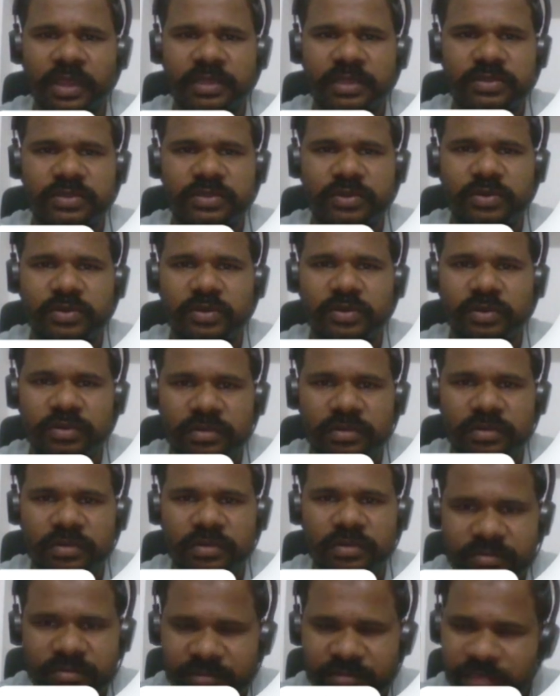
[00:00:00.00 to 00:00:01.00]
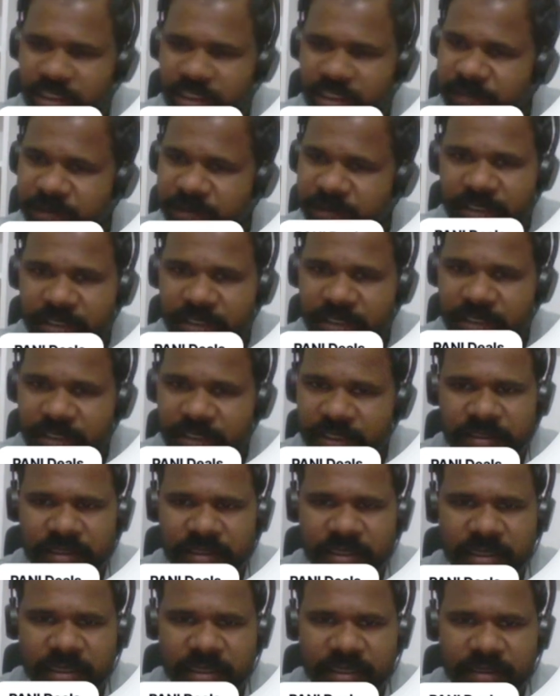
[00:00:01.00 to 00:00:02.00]
So
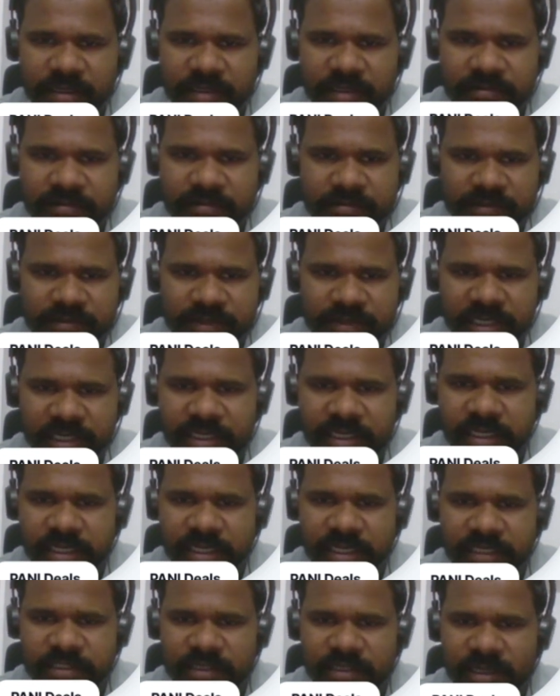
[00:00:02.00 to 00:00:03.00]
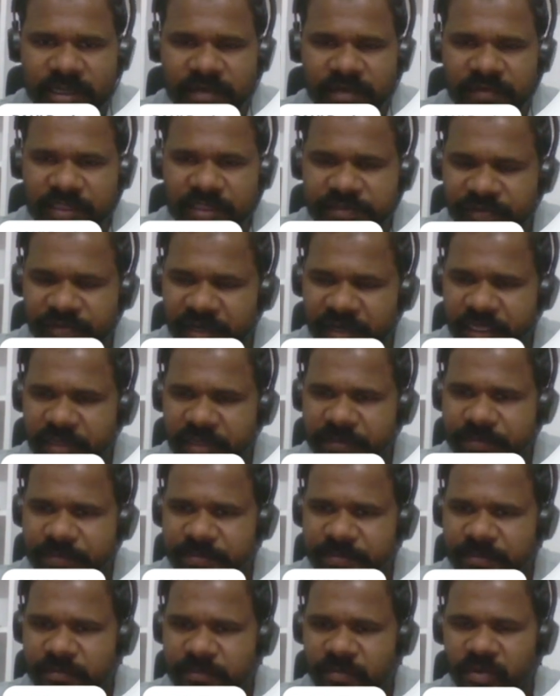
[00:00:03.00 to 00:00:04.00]
especially the trigger is always free.
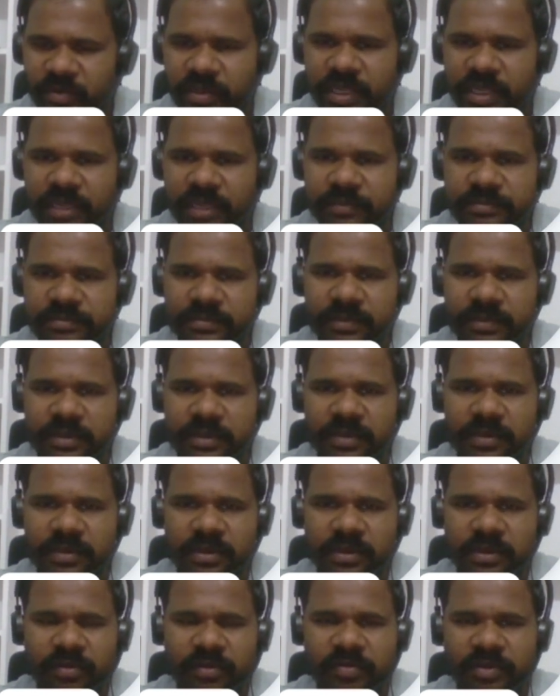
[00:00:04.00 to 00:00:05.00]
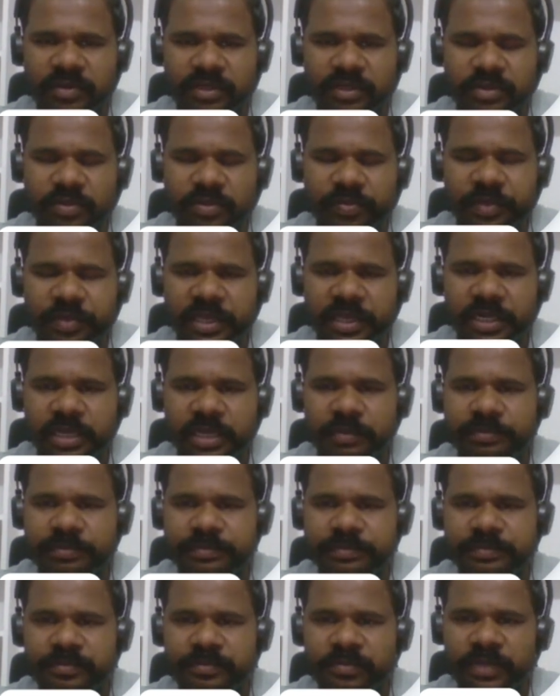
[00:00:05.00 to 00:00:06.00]
Okay, however you pick it
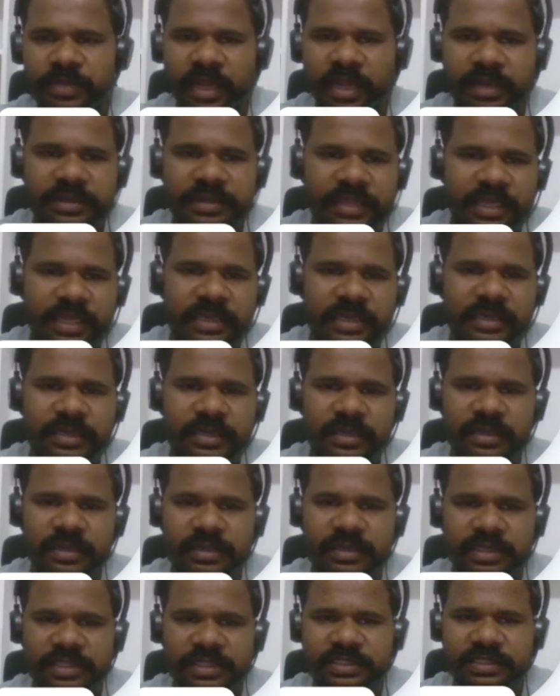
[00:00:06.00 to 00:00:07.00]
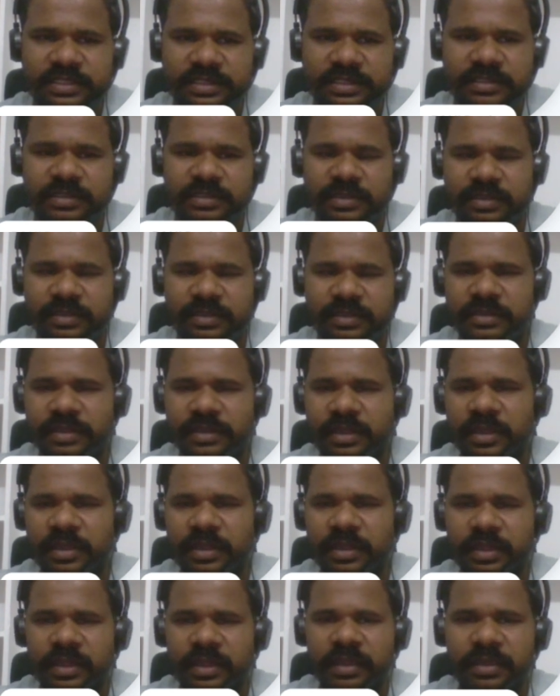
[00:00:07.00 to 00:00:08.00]
up, and then this
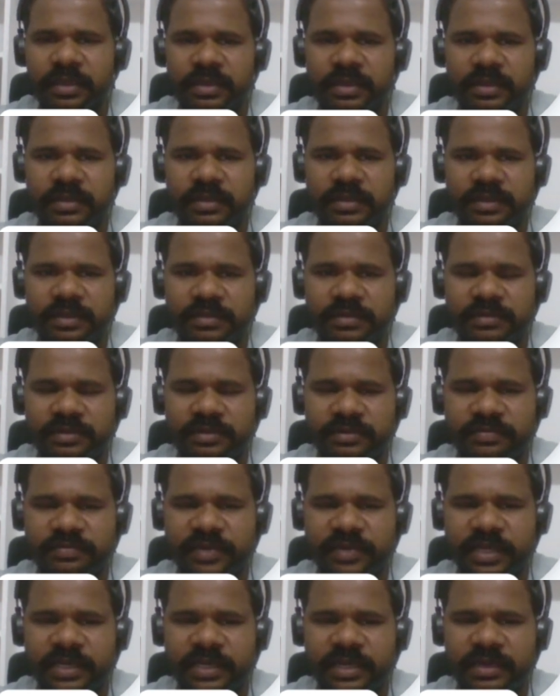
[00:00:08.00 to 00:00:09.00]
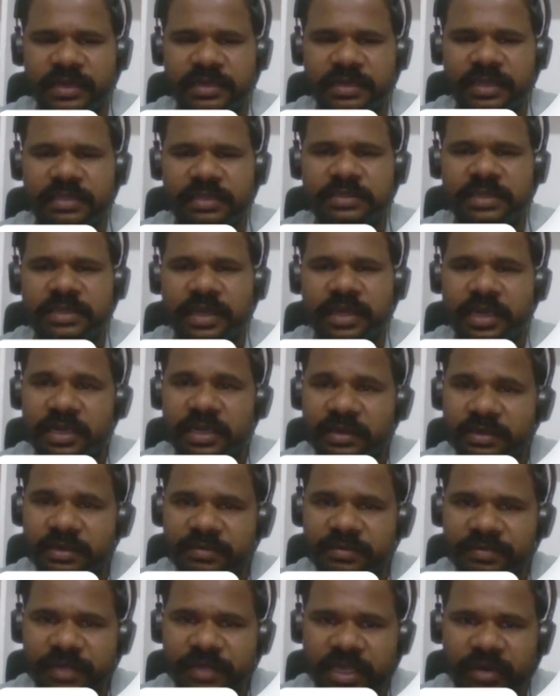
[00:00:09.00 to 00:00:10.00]
free internal task,
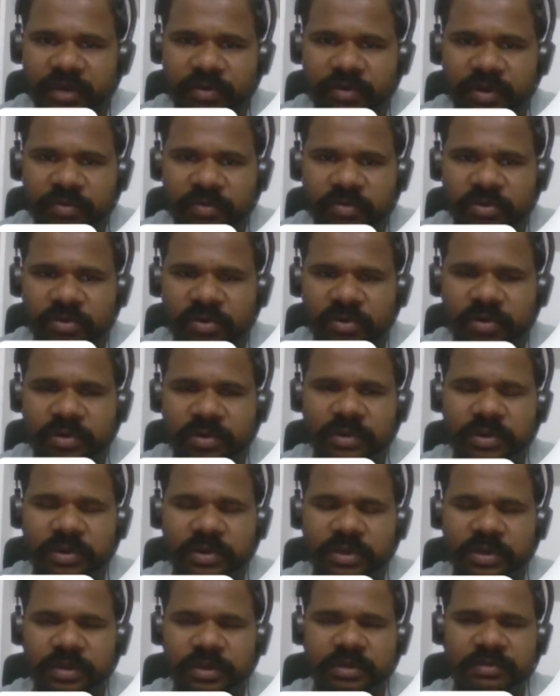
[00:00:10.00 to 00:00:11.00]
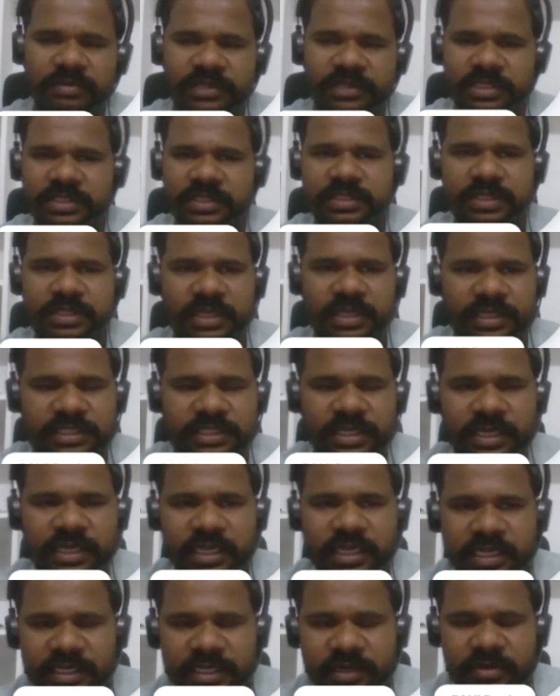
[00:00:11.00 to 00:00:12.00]
and we have one more which is
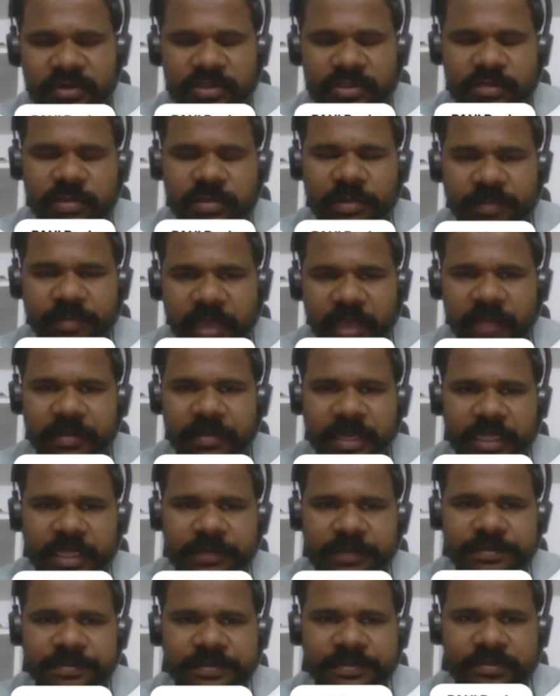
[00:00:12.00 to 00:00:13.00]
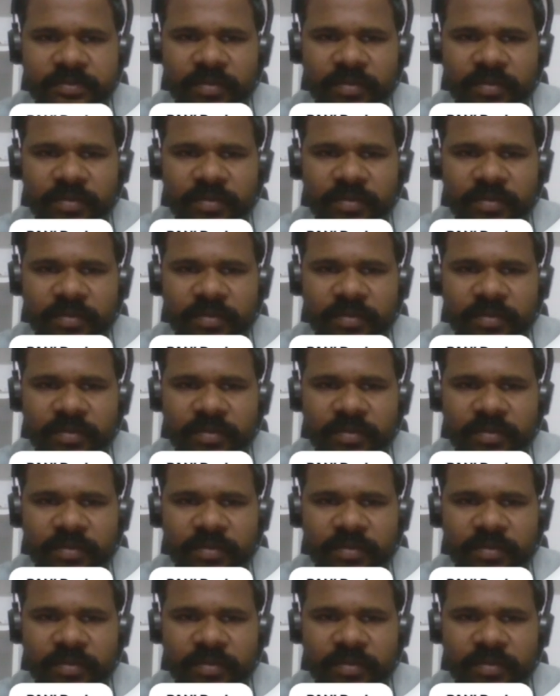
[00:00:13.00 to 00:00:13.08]
recently introduced by Pabbly,